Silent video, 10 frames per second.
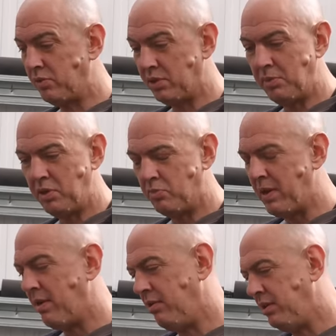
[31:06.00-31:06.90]
all the spindle
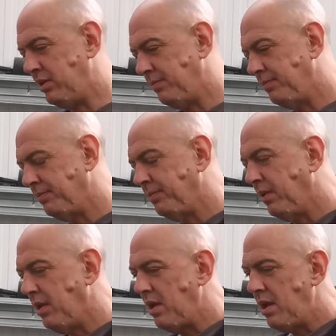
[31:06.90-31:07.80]
bearings.
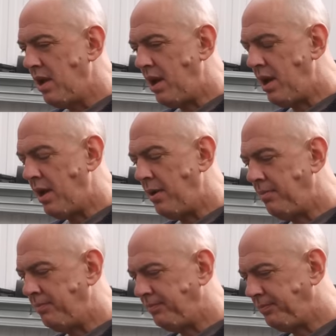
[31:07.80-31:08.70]

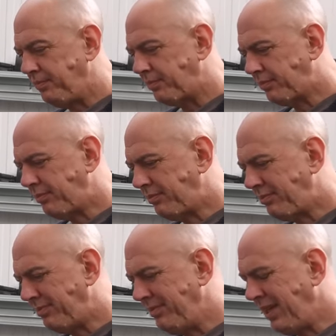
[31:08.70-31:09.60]
Um,
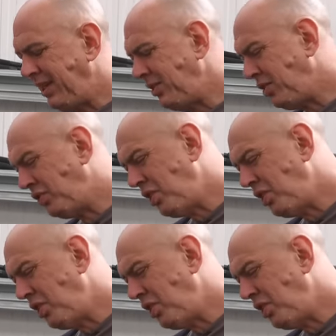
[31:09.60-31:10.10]
it's a